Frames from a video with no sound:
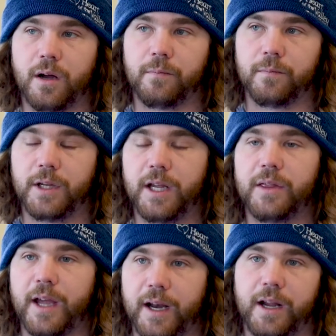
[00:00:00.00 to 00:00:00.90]
um,
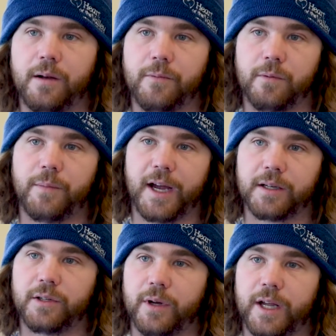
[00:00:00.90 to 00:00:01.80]
get that animal back
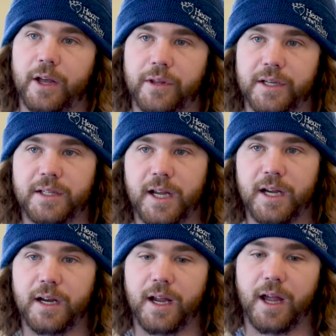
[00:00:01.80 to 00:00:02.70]
to a healthy
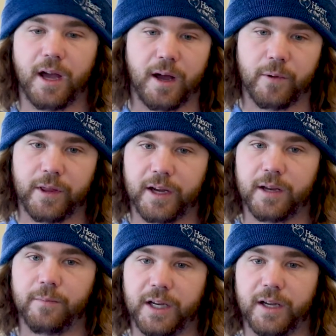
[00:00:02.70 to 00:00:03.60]
state uh, where they
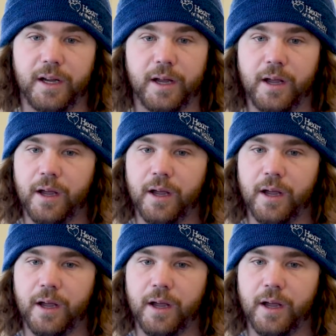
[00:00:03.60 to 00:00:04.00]
can be